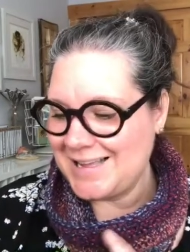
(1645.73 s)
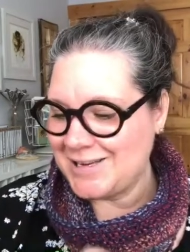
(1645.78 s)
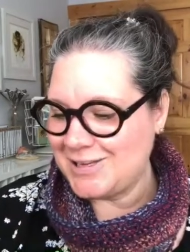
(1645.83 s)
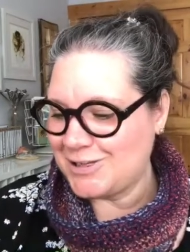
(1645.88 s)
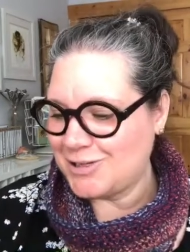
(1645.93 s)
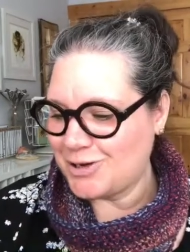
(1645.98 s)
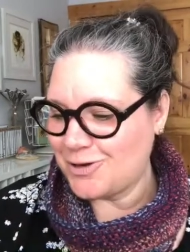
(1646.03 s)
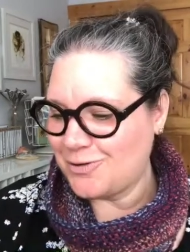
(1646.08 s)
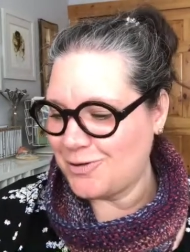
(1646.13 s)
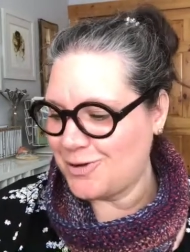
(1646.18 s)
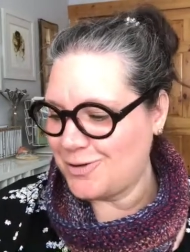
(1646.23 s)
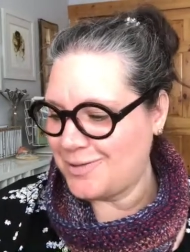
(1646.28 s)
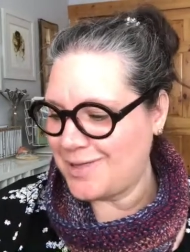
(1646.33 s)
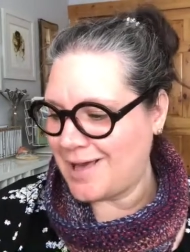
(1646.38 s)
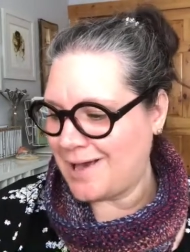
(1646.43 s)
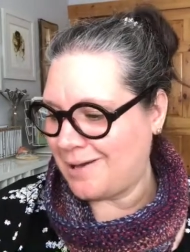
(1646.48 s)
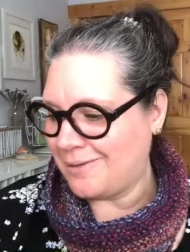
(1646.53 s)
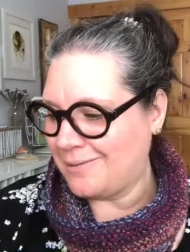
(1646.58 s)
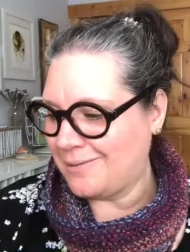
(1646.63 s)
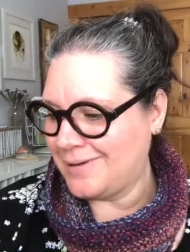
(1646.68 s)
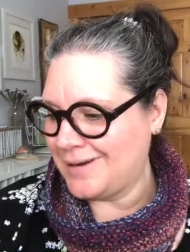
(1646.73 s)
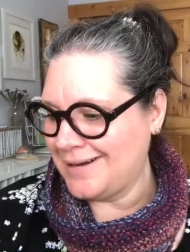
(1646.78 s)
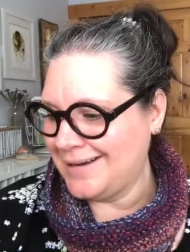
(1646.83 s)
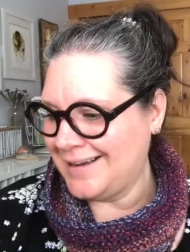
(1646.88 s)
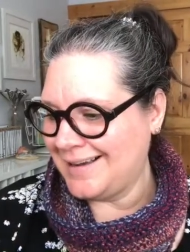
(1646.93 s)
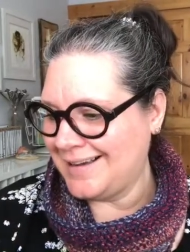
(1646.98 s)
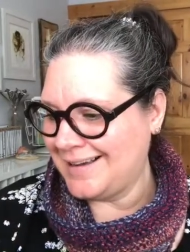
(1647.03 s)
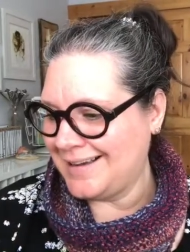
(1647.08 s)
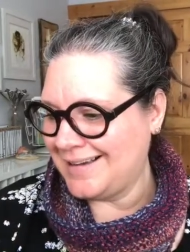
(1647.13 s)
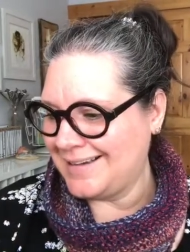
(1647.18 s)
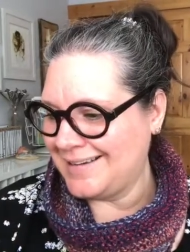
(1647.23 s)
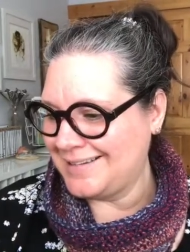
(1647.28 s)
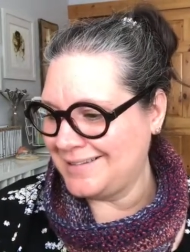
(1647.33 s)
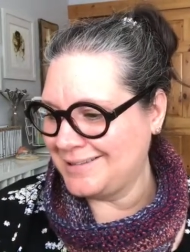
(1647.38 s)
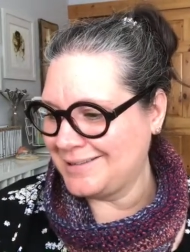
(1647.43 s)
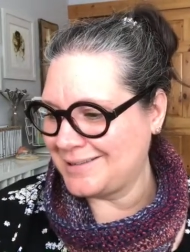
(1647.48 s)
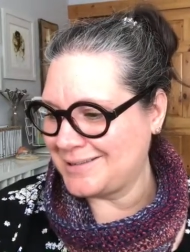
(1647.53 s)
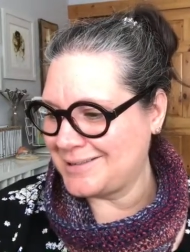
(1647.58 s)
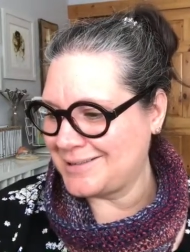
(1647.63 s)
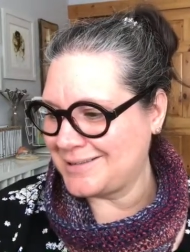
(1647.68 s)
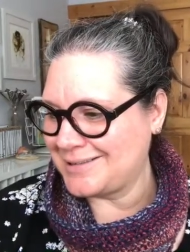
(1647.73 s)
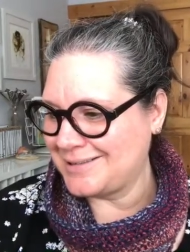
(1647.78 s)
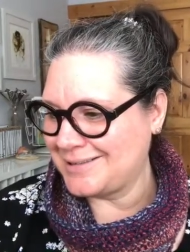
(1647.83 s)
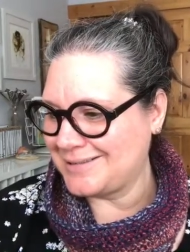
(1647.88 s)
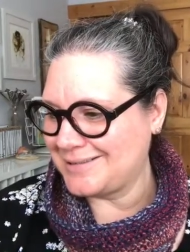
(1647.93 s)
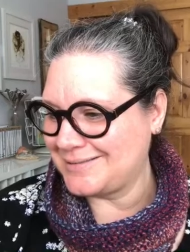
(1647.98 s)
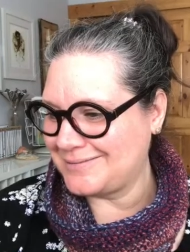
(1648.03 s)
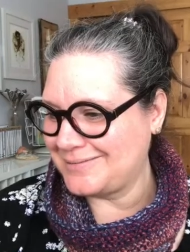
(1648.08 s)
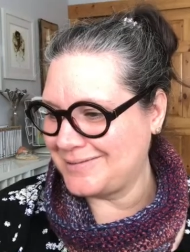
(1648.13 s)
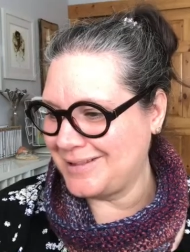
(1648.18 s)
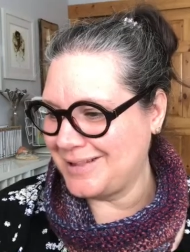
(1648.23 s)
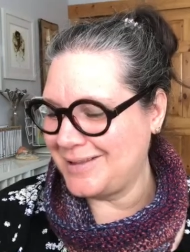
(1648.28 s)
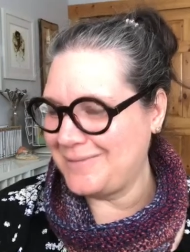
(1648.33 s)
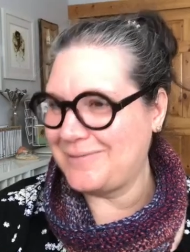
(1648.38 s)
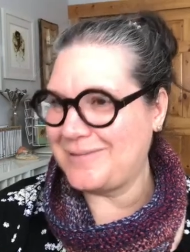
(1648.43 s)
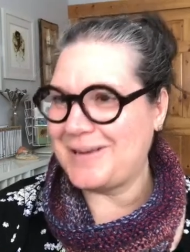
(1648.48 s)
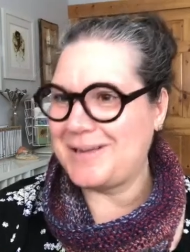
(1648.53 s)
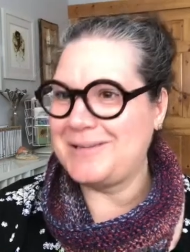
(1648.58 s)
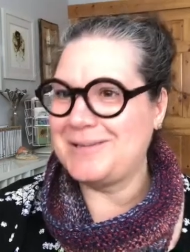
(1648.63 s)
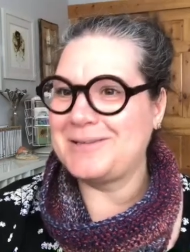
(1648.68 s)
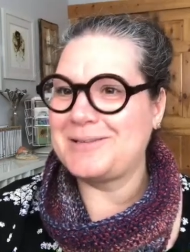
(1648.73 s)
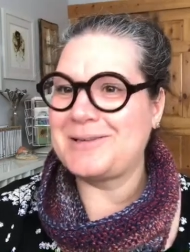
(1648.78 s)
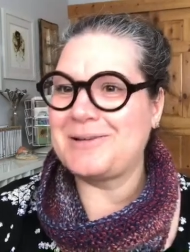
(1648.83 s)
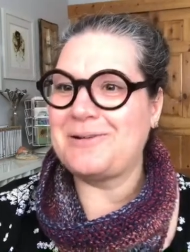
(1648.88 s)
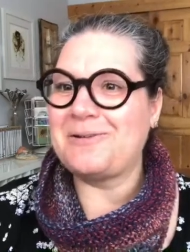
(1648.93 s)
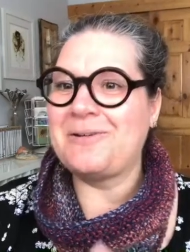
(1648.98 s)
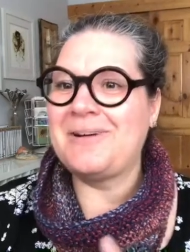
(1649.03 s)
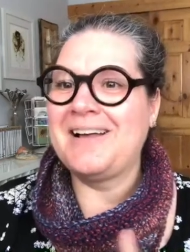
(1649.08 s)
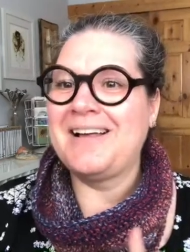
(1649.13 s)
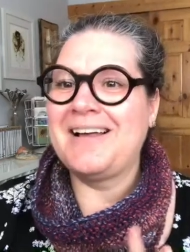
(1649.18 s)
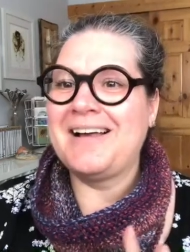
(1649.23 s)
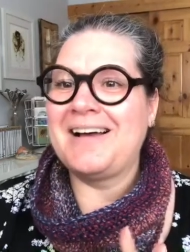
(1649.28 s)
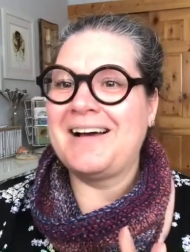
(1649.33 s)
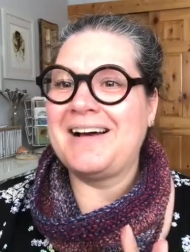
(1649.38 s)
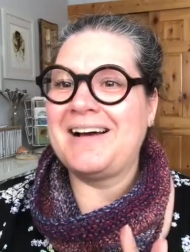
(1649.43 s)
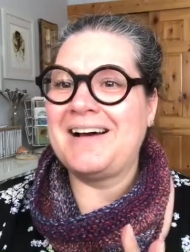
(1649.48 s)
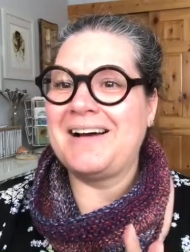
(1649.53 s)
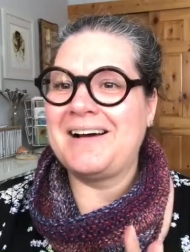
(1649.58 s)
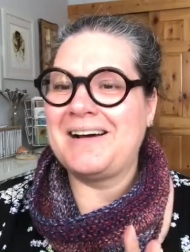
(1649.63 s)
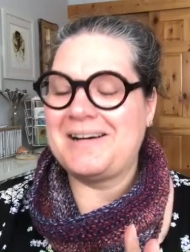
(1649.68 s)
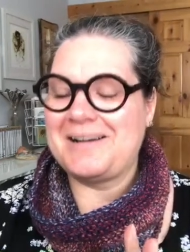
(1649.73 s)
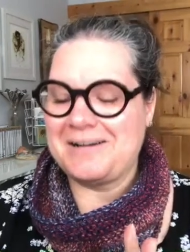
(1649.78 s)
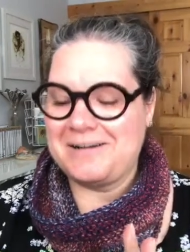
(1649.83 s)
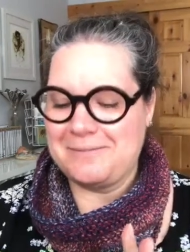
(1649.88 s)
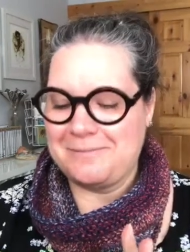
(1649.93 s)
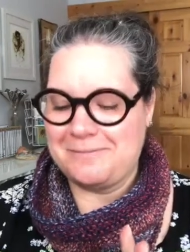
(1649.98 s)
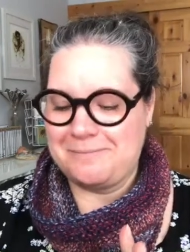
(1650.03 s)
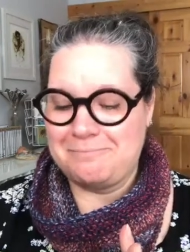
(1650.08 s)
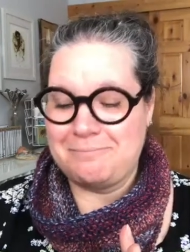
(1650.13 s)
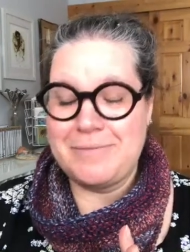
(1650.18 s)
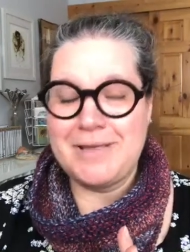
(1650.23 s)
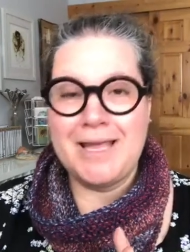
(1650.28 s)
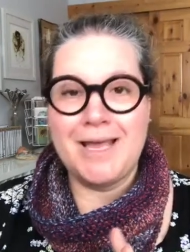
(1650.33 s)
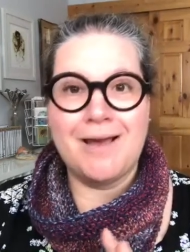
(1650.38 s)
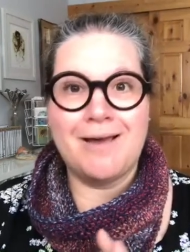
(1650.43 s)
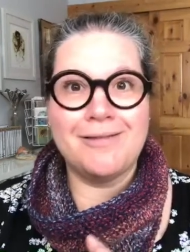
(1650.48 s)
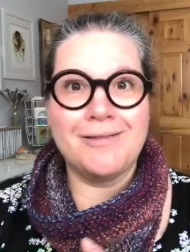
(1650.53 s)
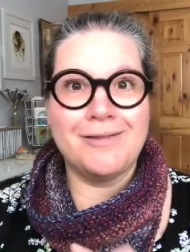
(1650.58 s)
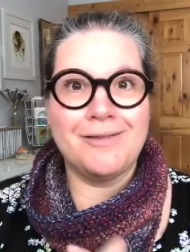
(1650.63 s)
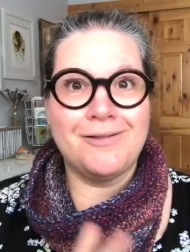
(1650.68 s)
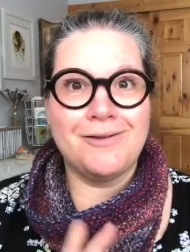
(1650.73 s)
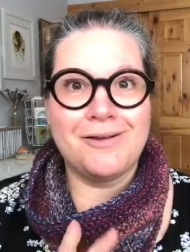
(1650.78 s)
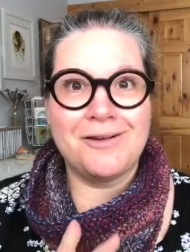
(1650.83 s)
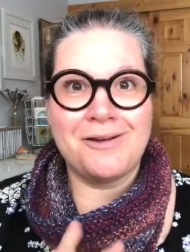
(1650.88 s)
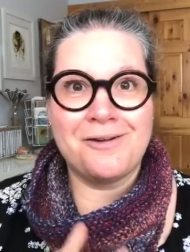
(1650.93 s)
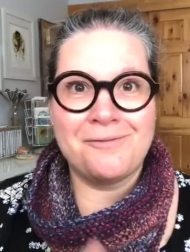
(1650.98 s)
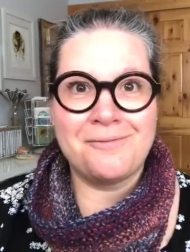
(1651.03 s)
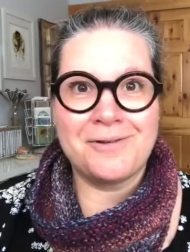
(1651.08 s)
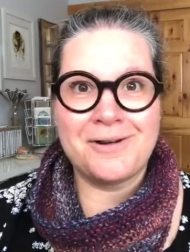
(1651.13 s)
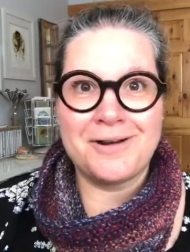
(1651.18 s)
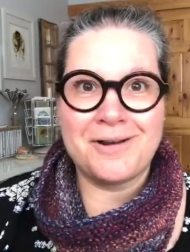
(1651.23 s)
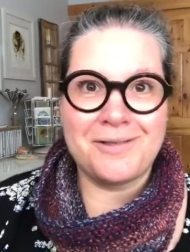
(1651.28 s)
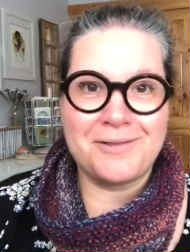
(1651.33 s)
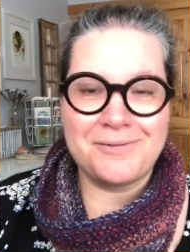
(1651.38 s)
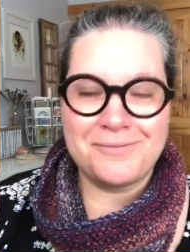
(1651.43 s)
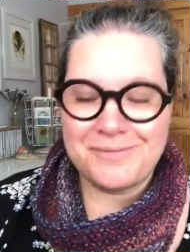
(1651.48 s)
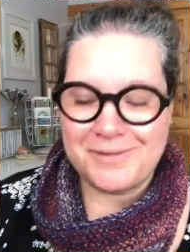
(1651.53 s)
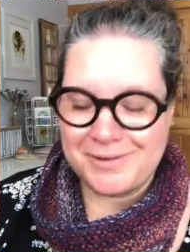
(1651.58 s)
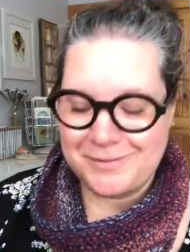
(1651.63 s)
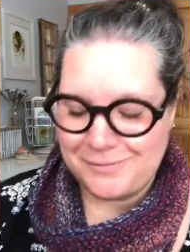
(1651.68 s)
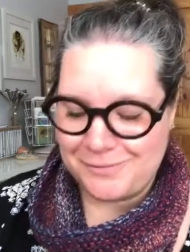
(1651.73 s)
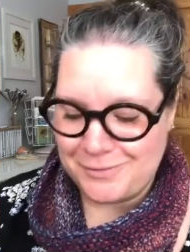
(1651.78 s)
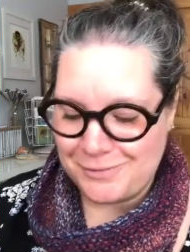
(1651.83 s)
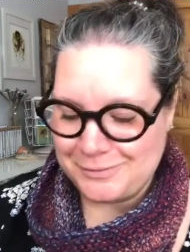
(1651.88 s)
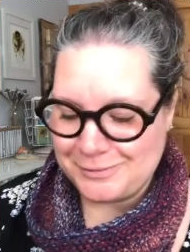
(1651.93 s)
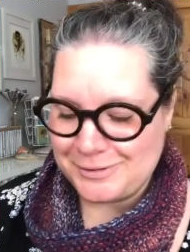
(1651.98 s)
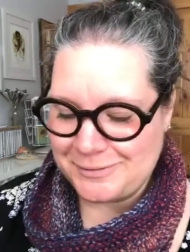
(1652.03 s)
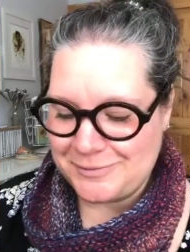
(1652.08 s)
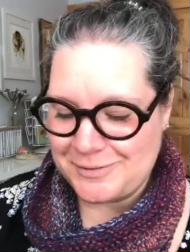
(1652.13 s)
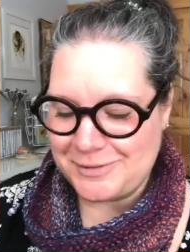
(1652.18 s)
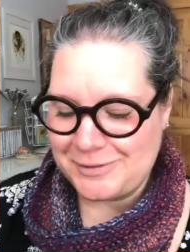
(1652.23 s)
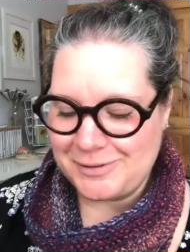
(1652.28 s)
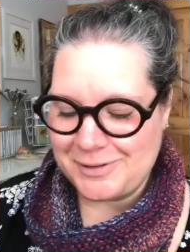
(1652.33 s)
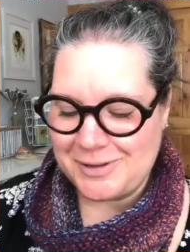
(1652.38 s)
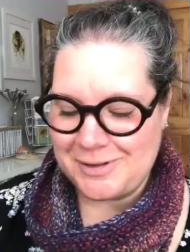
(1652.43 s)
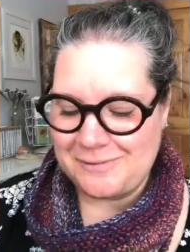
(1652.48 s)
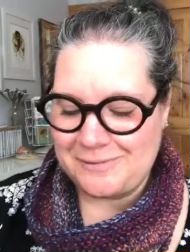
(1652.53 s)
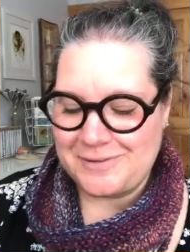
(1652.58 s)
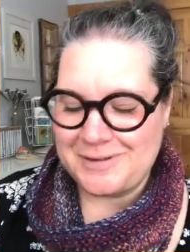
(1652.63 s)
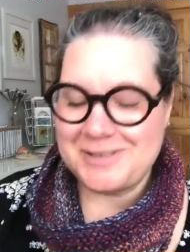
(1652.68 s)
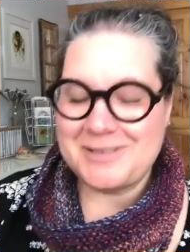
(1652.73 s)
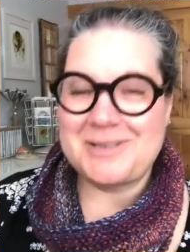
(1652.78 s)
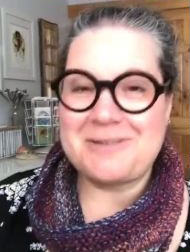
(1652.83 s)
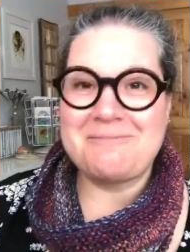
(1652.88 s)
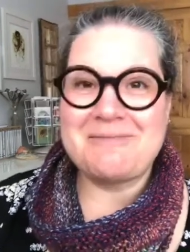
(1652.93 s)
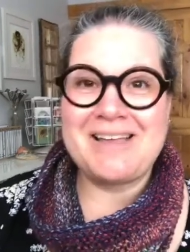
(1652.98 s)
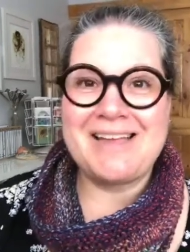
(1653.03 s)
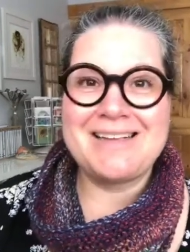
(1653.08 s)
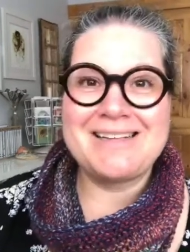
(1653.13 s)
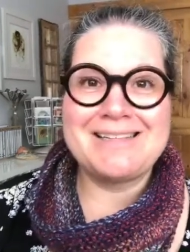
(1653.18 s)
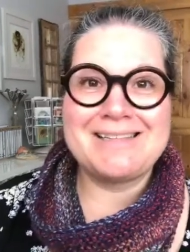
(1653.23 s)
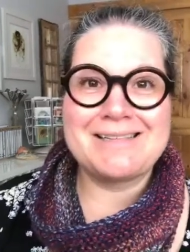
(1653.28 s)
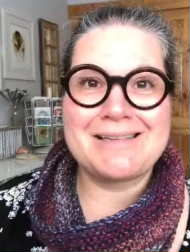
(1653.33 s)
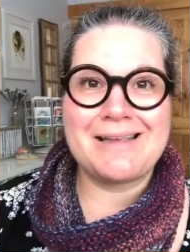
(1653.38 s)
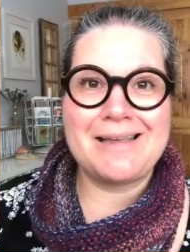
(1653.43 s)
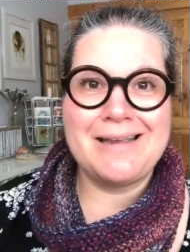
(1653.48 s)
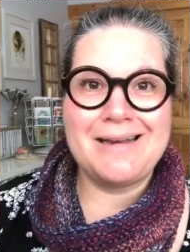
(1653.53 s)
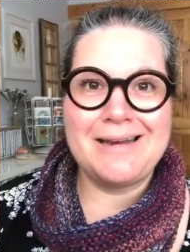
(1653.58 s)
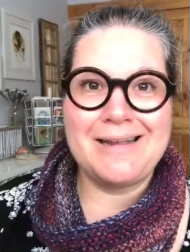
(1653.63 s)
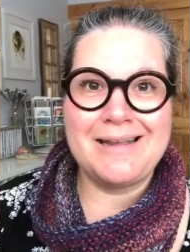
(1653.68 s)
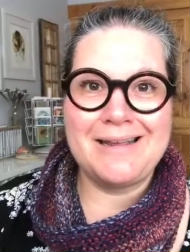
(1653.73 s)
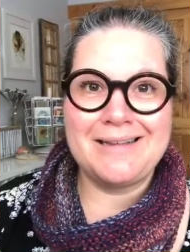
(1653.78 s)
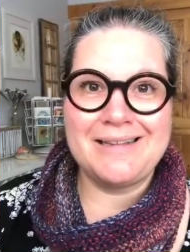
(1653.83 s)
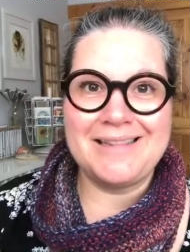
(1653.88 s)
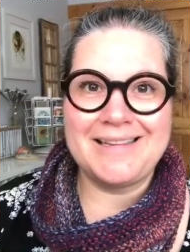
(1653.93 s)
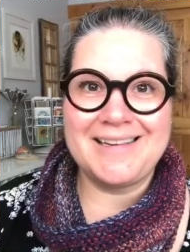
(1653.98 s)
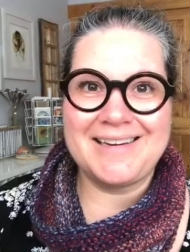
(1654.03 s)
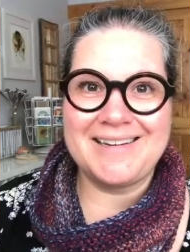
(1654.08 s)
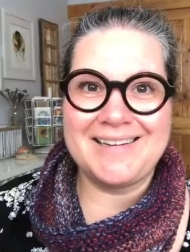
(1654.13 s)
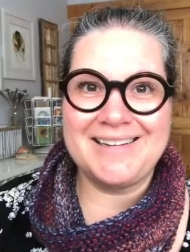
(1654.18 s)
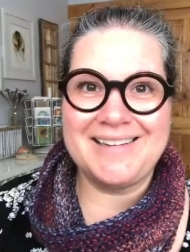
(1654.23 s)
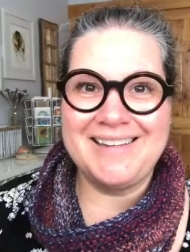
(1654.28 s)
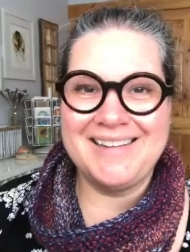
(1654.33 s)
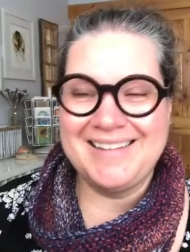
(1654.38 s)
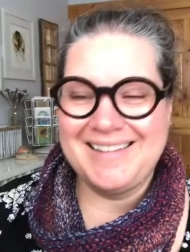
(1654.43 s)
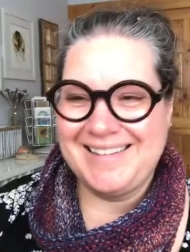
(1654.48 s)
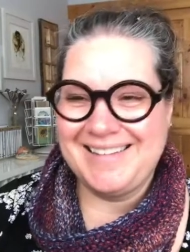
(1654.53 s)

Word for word: show you that one. Uh, it looks really fun. So um, be on the lookout for another fun fold if you're looking for some exciting little